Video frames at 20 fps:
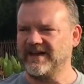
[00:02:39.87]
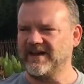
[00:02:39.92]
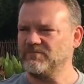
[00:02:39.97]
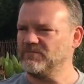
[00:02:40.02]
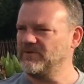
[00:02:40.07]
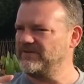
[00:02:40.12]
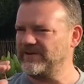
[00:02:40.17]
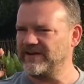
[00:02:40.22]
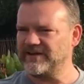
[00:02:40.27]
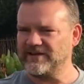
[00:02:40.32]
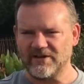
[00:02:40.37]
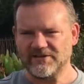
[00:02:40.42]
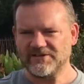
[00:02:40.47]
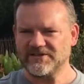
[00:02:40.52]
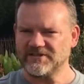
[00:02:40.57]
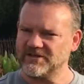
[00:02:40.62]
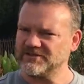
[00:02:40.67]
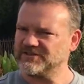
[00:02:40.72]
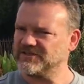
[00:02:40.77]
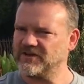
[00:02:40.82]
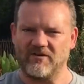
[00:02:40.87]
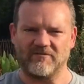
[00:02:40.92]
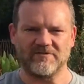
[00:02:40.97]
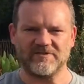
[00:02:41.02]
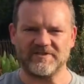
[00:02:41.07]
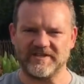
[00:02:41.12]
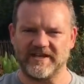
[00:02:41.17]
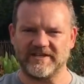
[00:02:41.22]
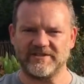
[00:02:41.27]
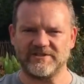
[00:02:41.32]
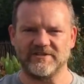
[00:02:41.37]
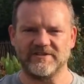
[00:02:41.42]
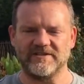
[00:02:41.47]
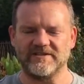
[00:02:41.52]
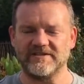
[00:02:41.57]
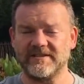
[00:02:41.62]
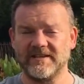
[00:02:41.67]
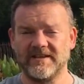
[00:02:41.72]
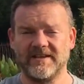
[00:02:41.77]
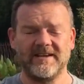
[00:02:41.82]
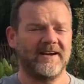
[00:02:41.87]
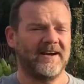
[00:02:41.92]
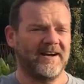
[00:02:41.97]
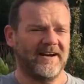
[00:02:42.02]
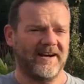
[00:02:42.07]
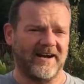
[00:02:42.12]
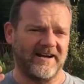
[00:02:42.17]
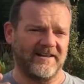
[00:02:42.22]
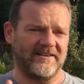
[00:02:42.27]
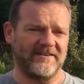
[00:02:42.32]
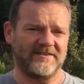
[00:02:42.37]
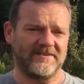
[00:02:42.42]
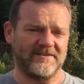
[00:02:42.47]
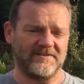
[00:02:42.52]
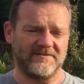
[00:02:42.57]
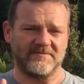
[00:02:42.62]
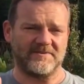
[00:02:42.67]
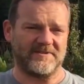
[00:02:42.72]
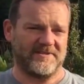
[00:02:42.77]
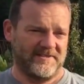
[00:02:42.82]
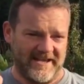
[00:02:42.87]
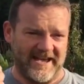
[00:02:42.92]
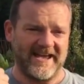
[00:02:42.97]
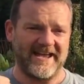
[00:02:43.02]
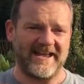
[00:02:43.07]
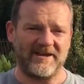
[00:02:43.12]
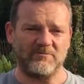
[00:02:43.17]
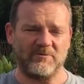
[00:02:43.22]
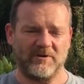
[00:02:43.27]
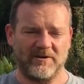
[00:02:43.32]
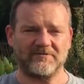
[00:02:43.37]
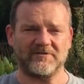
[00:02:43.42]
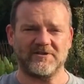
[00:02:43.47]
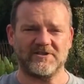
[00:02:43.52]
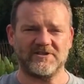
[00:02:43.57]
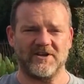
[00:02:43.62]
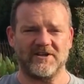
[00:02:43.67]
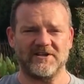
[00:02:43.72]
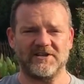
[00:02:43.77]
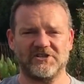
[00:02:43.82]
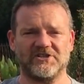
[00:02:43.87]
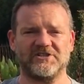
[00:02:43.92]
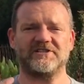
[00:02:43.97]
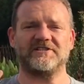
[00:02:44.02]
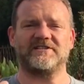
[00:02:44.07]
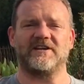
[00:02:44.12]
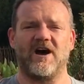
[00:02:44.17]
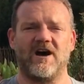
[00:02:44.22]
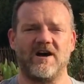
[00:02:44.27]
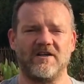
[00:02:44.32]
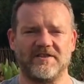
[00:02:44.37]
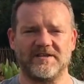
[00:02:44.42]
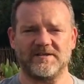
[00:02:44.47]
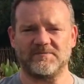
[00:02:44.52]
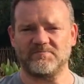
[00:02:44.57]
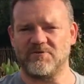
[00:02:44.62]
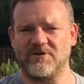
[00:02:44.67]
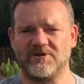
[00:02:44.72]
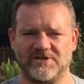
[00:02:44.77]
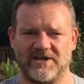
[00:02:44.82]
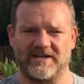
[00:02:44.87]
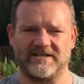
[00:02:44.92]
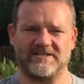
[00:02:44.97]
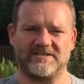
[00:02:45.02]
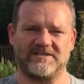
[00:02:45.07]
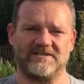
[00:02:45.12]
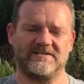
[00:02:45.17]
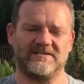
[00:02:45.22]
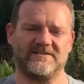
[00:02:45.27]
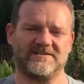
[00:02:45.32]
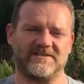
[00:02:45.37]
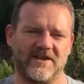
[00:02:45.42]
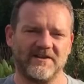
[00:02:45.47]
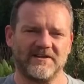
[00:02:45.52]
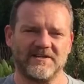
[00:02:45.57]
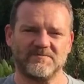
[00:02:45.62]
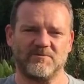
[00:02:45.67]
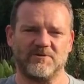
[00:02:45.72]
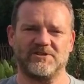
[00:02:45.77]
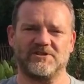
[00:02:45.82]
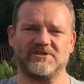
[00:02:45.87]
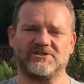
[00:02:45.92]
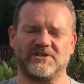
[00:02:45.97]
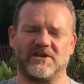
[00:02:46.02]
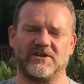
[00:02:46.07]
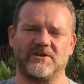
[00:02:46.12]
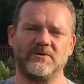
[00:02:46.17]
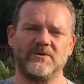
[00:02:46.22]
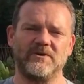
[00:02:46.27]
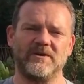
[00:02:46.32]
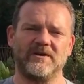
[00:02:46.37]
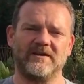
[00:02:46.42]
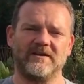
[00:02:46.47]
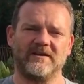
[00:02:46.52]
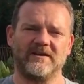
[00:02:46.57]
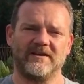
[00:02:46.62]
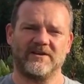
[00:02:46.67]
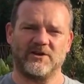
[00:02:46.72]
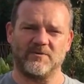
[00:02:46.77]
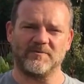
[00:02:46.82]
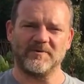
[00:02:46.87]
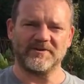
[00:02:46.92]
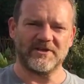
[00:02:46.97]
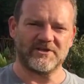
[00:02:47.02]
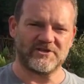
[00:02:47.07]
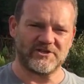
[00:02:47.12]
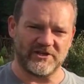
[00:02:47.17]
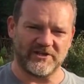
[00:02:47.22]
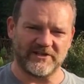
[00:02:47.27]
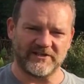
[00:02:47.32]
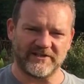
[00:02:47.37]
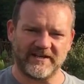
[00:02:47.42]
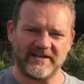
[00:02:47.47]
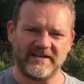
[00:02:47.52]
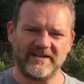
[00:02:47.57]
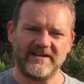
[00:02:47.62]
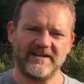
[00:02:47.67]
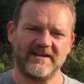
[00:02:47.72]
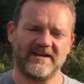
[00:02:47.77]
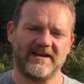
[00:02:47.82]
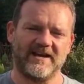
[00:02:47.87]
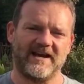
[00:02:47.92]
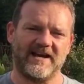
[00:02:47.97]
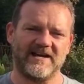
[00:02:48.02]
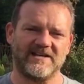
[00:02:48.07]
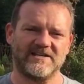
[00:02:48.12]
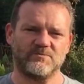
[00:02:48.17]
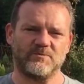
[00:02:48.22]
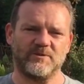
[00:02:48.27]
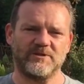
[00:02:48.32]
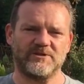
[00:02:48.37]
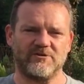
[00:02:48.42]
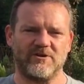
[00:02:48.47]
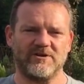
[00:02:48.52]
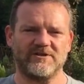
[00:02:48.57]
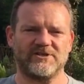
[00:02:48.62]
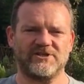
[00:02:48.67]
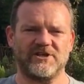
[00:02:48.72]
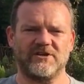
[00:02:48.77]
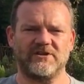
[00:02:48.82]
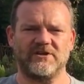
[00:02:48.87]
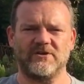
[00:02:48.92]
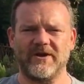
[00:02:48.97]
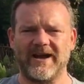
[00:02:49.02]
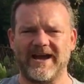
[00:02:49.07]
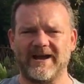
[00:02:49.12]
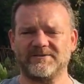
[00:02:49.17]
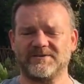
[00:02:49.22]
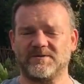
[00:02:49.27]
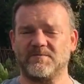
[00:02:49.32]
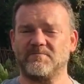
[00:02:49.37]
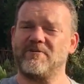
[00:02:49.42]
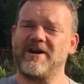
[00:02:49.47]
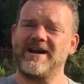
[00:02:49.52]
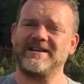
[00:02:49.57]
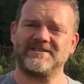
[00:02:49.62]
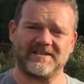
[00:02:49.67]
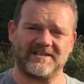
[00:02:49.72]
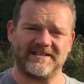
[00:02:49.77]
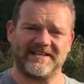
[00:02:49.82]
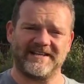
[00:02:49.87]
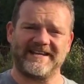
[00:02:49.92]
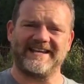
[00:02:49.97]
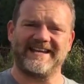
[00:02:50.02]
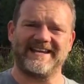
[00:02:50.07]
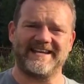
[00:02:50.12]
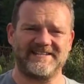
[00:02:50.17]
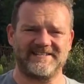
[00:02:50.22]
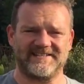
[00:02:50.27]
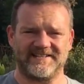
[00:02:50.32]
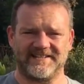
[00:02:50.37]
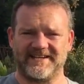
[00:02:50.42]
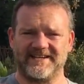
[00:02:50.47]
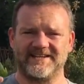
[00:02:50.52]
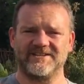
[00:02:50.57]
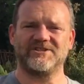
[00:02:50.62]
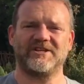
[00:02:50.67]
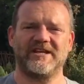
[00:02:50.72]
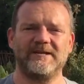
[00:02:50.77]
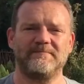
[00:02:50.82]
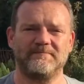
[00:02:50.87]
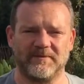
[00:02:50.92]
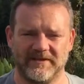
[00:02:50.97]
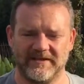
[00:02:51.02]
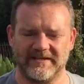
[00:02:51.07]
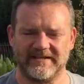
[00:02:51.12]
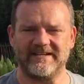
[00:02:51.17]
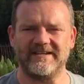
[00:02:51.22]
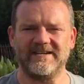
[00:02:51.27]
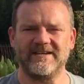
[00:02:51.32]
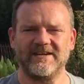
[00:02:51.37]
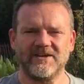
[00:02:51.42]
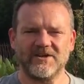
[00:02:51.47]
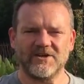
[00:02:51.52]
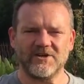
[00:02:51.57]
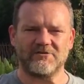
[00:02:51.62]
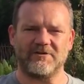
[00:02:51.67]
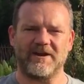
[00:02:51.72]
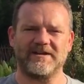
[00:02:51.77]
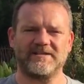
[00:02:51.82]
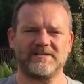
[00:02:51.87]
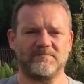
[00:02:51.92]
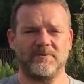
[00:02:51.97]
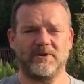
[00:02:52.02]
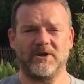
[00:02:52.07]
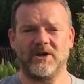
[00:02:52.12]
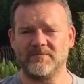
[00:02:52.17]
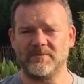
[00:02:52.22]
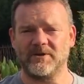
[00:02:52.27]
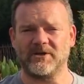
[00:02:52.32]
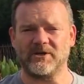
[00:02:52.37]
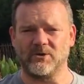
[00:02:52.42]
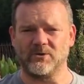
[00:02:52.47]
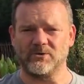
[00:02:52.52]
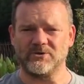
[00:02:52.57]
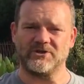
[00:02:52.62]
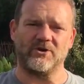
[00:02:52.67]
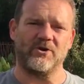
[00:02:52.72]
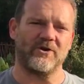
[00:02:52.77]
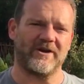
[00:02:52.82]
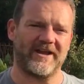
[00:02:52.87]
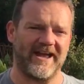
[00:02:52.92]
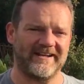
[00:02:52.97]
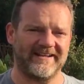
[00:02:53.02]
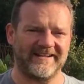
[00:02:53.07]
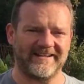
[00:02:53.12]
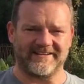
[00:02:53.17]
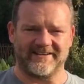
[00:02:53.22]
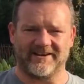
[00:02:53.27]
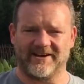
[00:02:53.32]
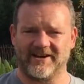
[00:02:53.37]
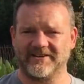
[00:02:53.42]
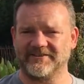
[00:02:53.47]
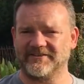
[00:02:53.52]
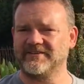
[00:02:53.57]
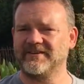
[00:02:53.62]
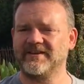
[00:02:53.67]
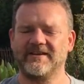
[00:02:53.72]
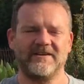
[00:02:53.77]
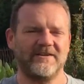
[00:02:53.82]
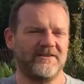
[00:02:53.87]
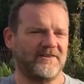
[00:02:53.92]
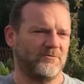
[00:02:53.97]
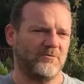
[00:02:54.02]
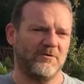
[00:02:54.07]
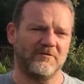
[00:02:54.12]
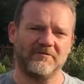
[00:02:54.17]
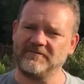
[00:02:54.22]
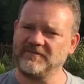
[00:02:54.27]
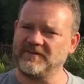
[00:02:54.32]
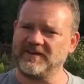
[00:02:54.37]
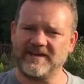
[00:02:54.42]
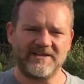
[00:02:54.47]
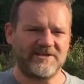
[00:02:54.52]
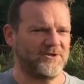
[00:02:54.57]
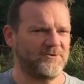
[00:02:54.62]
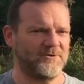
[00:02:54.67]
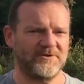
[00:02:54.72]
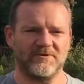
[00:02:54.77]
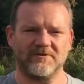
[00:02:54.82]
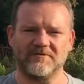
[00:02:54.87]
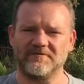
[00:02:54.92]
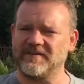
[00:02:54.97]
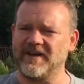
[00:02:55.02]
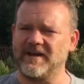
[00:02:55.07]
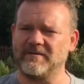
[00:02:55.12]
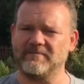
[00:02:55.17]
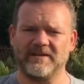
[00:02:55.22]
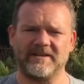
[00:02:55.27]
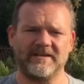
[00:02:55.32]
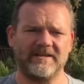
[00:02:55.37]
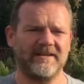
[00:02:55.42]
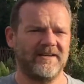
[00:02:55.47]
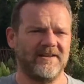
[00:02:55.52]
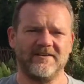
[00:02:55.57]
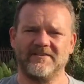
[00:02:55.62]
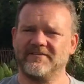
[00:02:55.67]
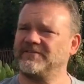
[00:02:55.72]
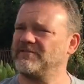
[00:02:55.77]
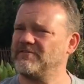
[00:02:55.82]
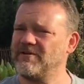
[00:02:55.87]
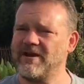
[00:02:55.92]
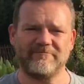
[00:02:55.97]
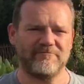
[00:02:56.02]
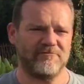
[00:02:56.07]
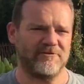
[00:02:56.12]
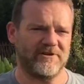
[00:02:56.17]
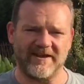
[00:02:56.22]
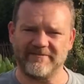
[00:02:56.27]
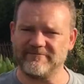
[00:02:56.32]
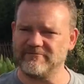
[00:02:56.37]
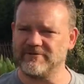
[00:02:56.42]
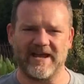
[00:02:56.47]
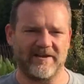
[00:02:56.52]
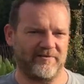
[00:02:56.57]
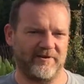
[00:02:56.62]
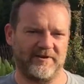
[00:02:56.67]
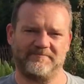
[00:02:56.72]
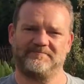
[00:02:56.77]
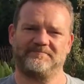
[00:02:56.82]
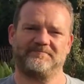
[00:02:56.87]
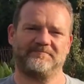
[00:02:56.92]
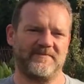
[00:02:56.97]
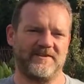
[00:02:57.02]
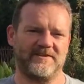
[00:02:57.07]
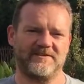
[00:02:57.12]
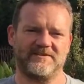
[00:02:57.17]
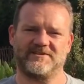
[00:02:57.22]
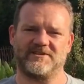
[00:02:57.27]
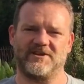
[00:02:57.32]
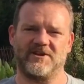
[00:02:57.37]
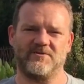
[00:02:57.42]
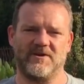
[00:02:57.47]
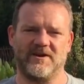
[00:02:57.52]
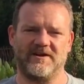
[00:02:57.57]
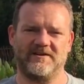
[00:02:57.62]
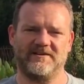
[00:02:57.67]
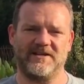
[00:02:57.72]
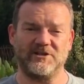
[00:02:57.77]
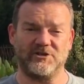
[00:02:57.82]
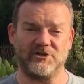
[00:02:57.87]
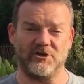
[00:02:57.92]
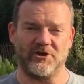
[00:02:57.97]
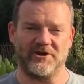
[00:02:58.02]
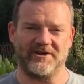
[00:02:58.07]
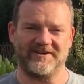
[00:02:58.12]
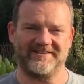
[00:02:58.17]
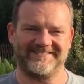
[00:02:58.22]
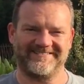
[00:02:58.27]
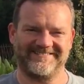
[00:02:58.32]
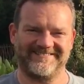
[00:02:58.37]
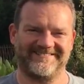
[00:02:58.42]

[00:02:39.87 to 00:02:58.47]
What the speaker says: And we've had lots and lots of conversations. And today we have decided to start this project. So come on the journey as we try to show you how to practically, easily and cheaply create a permaculture organic garden that will feed you and your family forever and ever and ever. So enjoy.